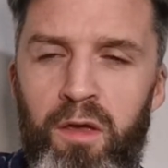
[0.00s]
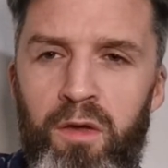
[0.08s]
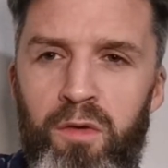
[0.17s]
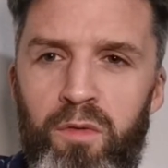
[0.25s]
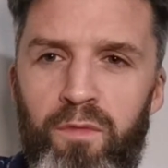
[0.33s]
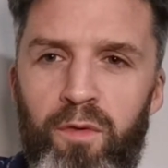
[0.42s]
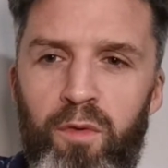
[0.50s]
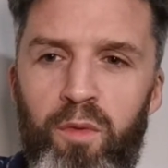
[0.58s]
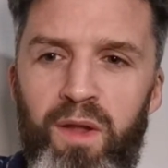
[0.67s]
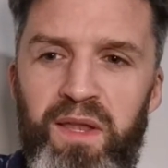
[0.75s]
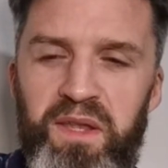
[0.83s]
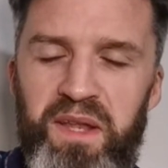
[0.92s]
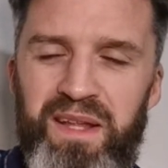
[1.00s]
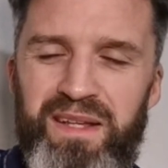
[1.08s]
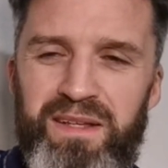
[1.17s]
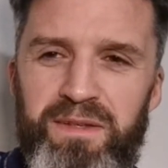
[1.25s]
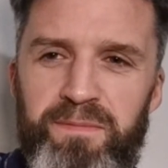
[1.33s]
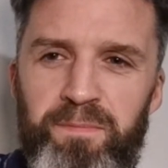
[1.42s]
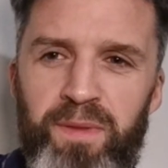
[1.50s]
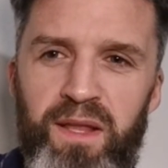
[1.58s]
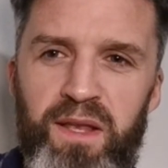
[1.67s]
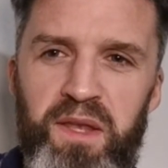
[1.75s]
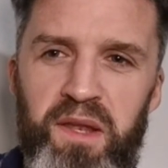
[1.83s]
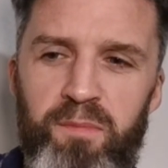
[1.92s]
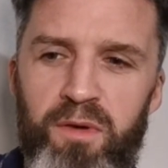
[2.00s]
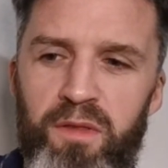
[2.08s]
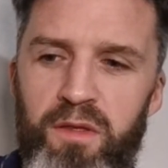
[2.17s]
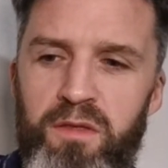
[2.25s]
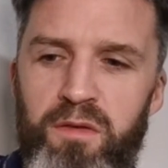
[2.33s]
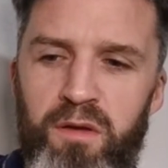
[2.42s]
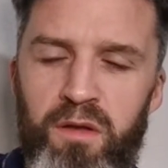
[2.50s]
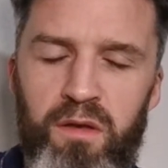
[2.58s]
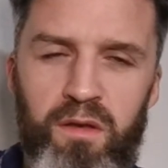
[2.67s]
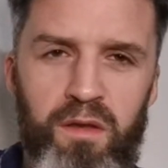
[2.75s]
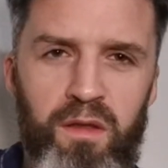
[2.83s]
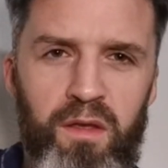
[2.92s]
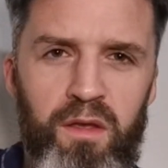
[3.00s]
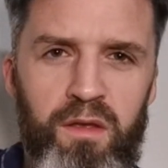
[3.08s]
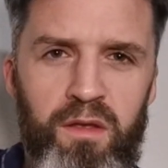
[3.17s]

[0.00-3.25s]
who have always been someone that you can